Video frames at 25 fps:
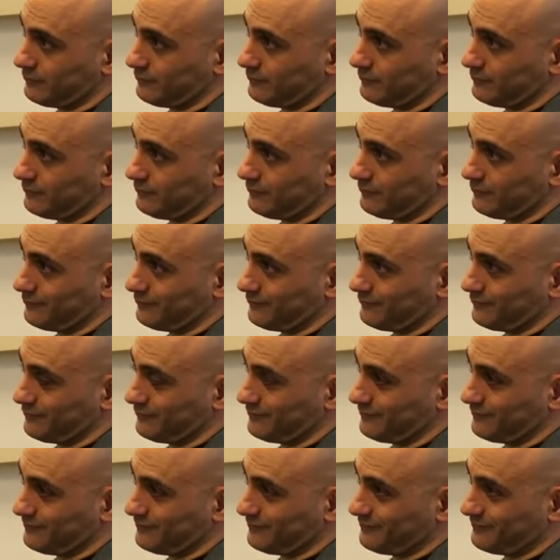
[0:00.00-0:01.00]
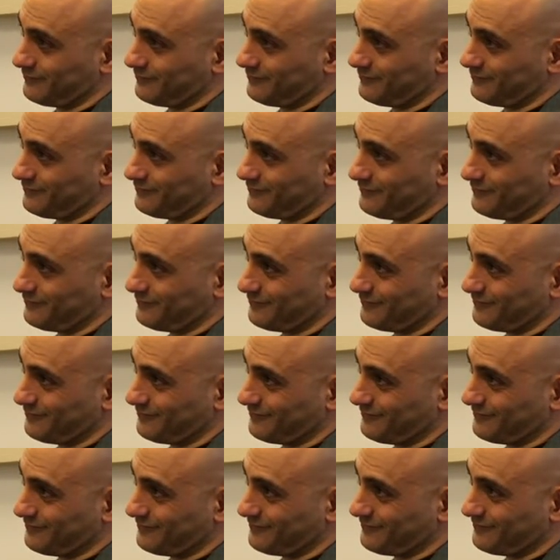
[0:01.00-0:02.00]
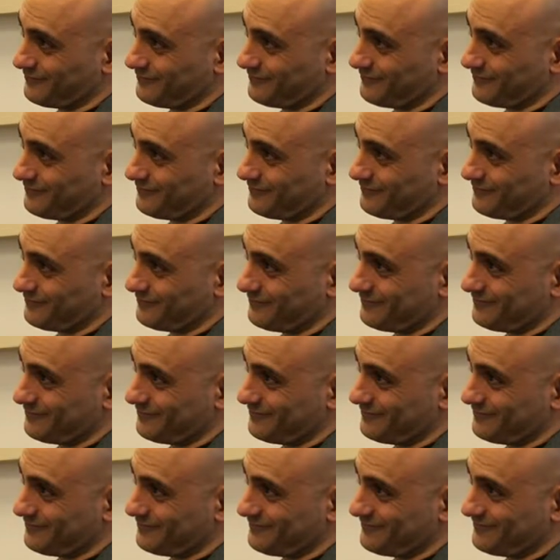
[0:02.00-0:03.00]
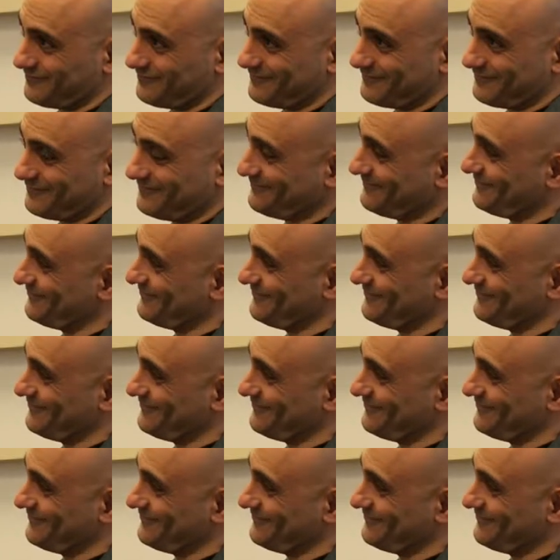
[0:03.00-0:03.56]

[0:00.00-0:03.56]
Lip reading: This person isn't speaking.